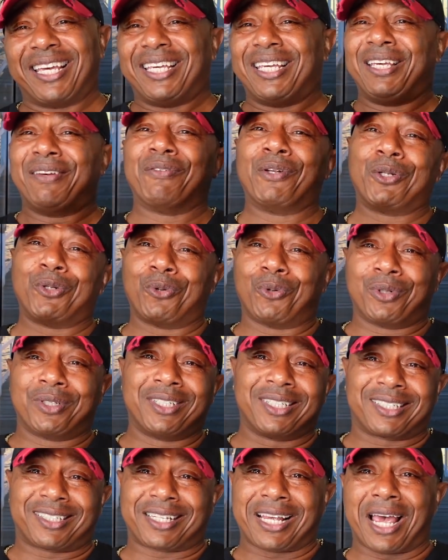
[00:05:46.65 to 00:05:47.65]
even during
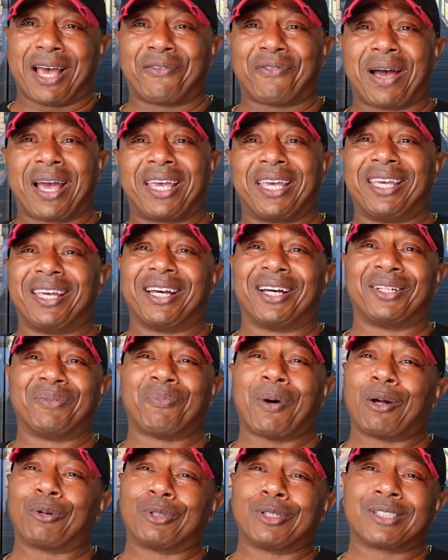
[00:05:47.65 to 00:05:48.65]
this time right here,
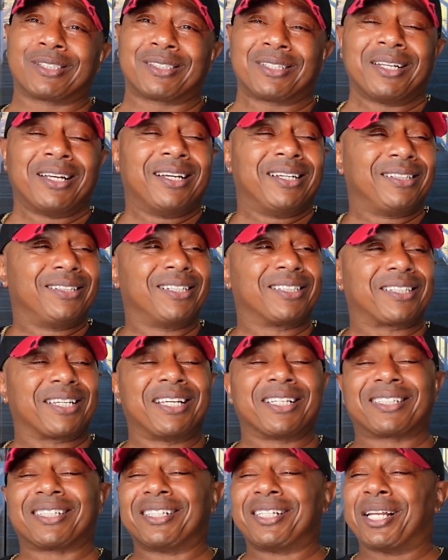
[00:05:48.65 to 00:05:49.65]
about this
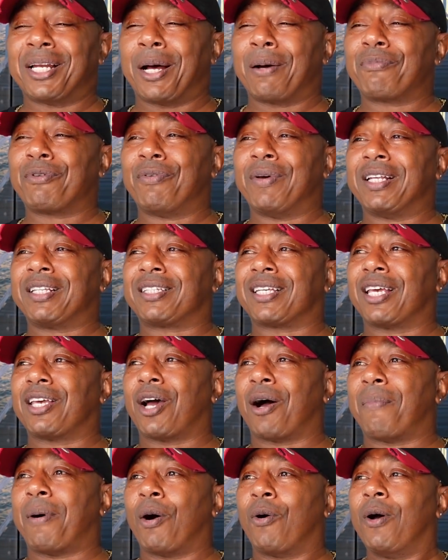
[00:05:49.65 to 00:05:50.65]
incident I'm going to tell
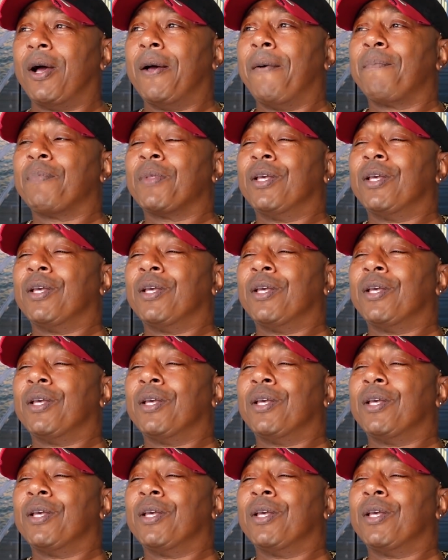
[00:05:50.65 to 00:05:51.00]
y'all about.